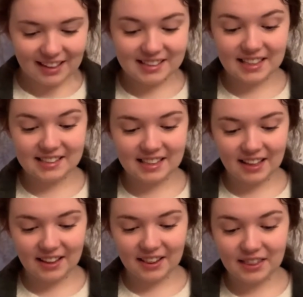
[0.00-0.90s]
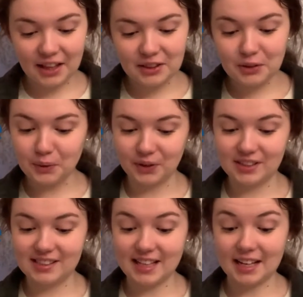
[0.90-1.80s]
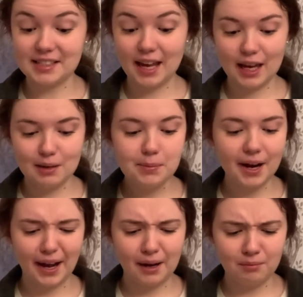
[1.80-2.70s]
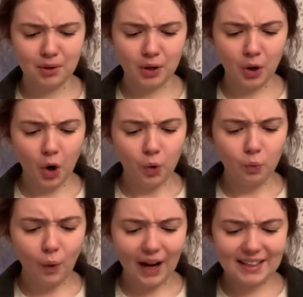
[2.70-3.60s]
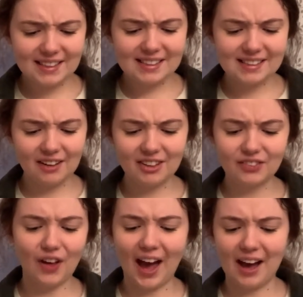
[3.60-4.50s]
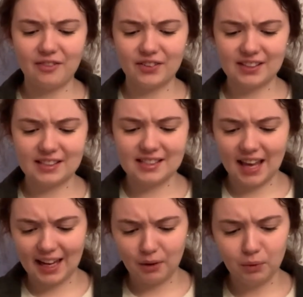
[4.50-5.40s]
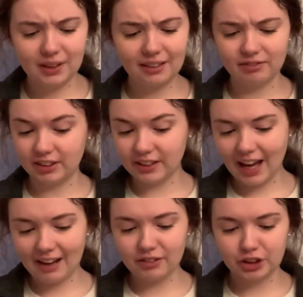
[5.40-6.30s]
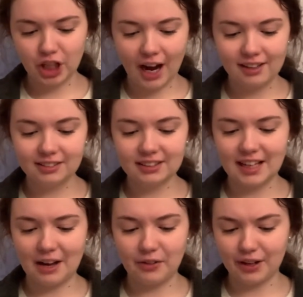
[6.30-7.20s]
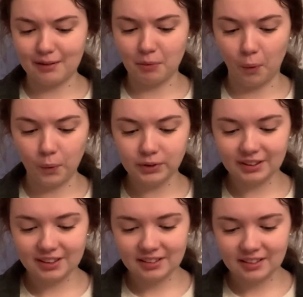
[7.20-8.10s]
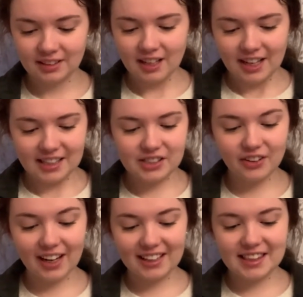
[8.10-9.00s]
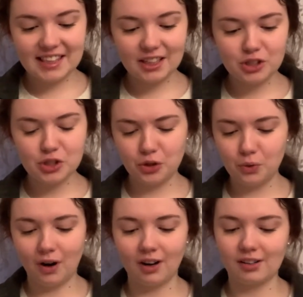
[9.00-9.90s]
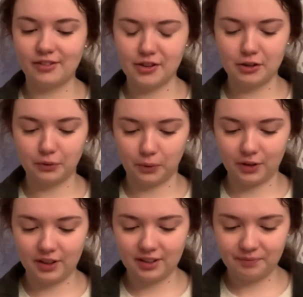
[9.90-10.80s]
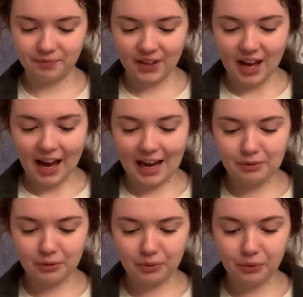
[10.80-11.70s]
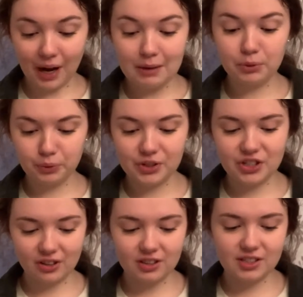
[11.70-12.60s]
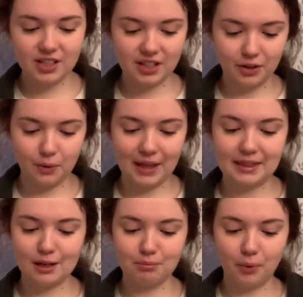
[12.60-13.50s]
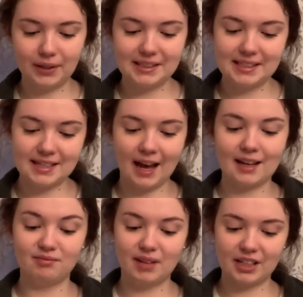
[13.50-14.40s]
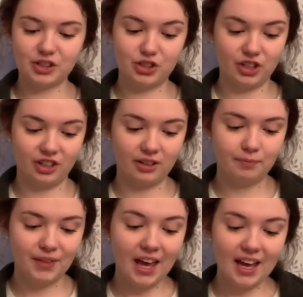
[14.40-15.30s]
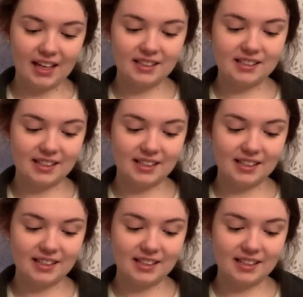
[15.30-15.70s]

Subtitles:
It says, "Then the Lord said to Abraham, 'Why did Sarah laugh and say, will I really have a child now that I'm old? Is there anything too hard for the Lord? I will return to you at the appointed time next year, and